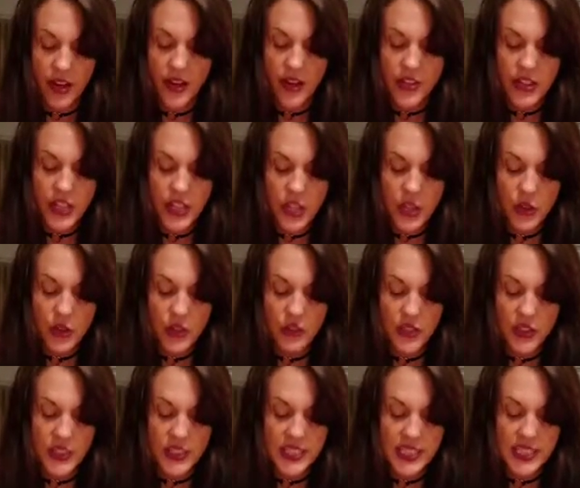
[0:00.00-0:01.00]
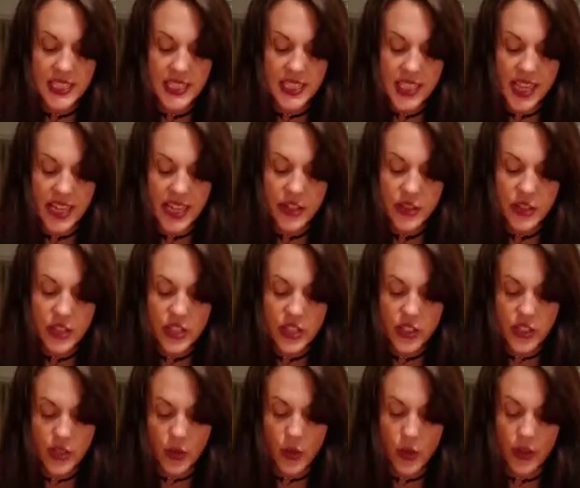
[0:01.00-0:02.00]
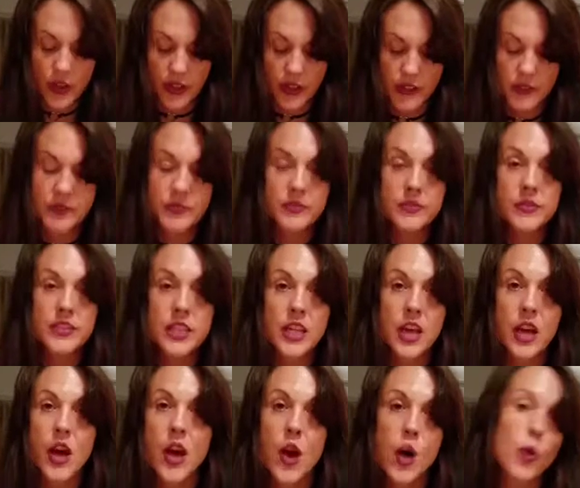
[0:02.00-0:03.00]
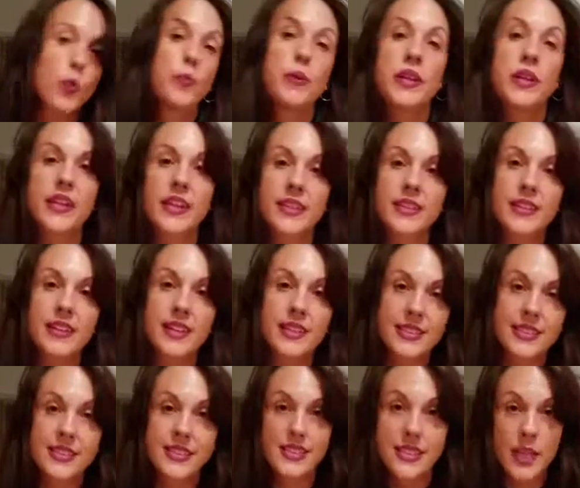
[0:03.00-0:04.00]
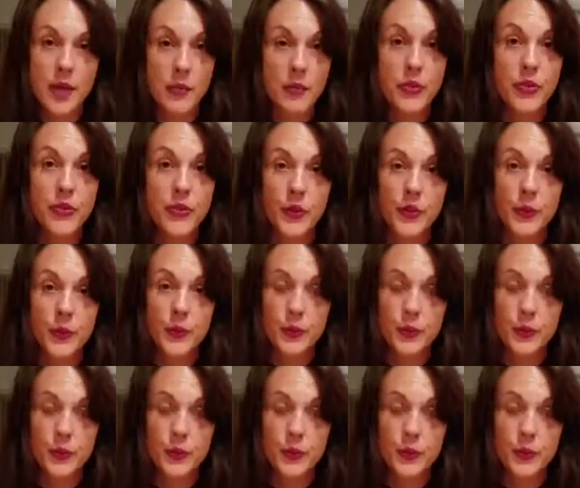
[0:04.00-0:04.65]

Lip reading: The universe has led you to the door. Open it and step through.